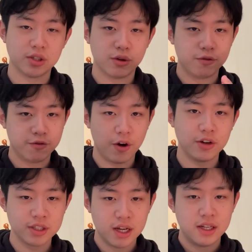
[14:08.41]
So
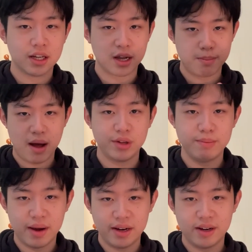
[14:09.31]
first, the
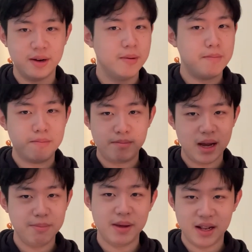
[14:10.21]
Galbaldy Beta
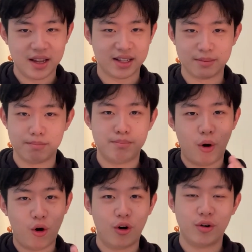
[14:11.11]
might be like the
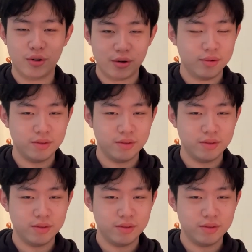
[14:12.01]
bore,